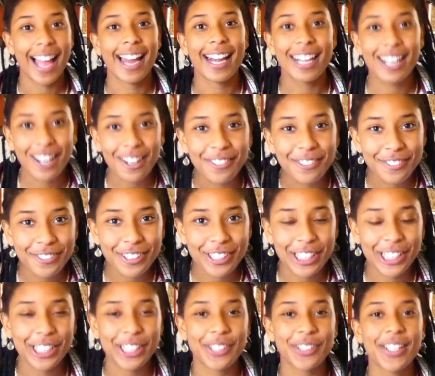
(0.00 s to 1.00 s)
love for
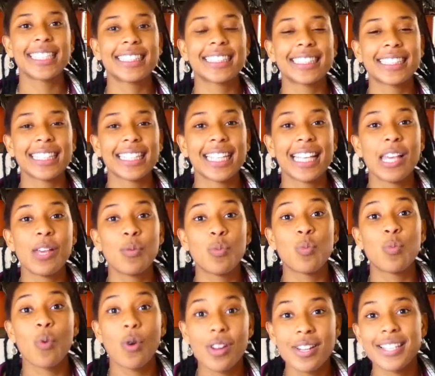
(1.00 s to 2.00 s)
you. And he
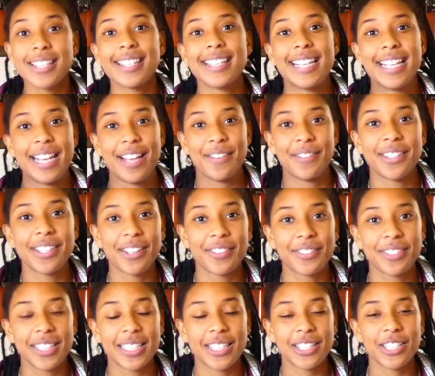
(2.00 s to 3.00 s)
wants to give stuff
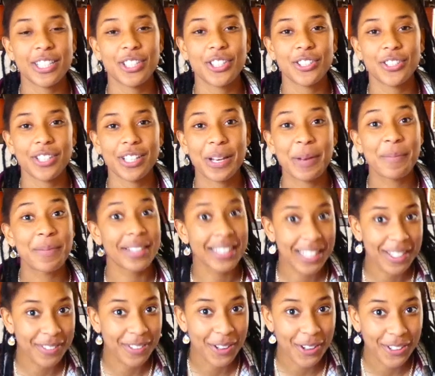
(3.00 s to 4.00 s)
to his children,
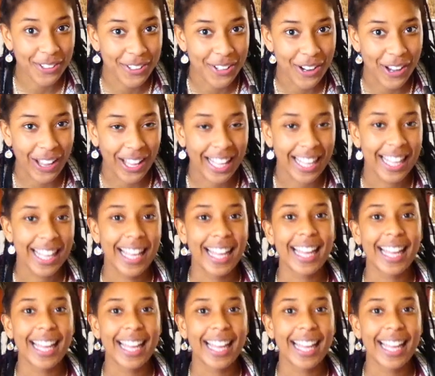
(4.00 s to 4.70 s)
believe it or not.